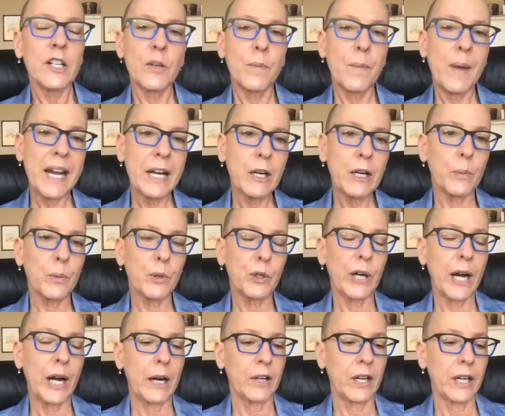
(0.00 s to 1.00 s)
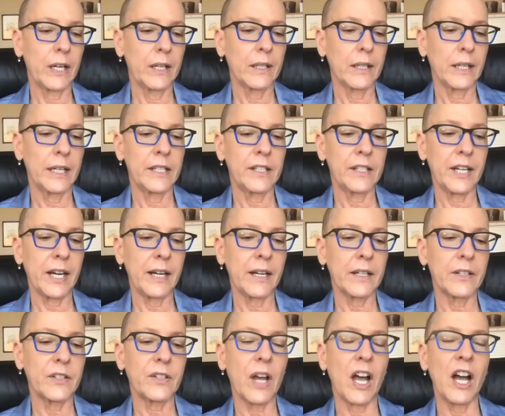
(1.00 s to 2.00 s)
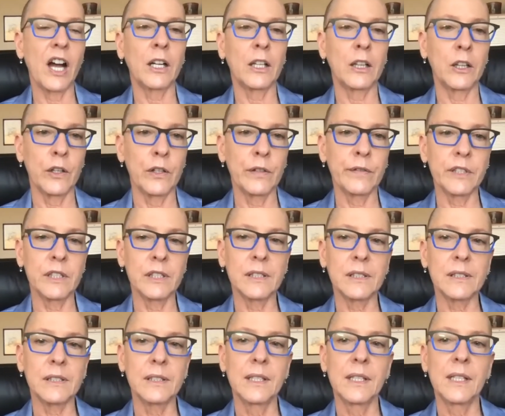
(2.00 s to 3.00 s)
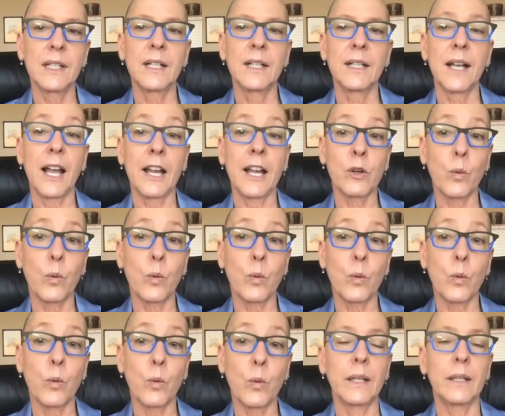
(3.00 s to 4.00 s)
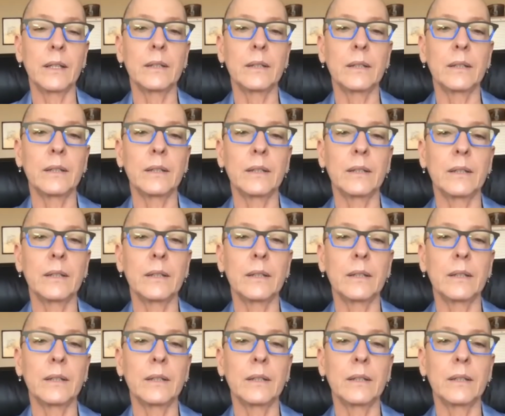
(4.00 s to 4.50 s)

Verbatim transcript: To Make a Prairie it takes a clover and one bee.